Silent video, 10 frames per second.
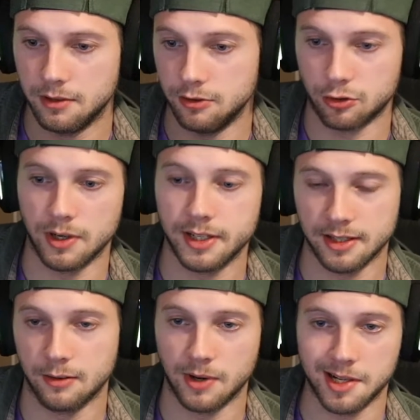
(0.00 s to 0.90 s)
drinking
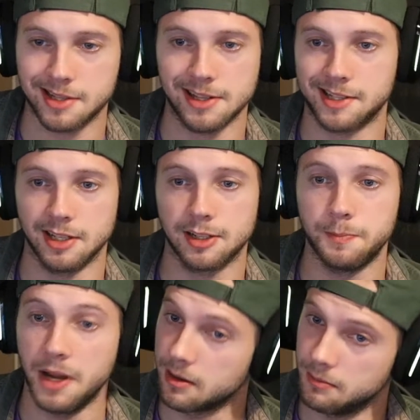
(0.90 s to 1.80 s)
the rest of this six
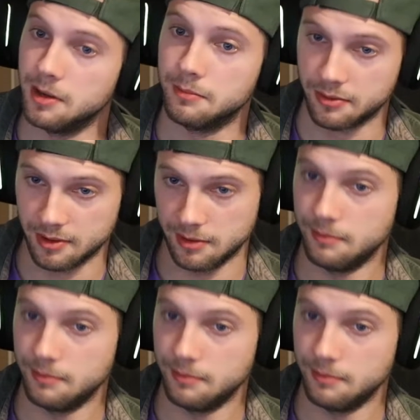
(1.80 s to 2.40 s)
pack and being pretty,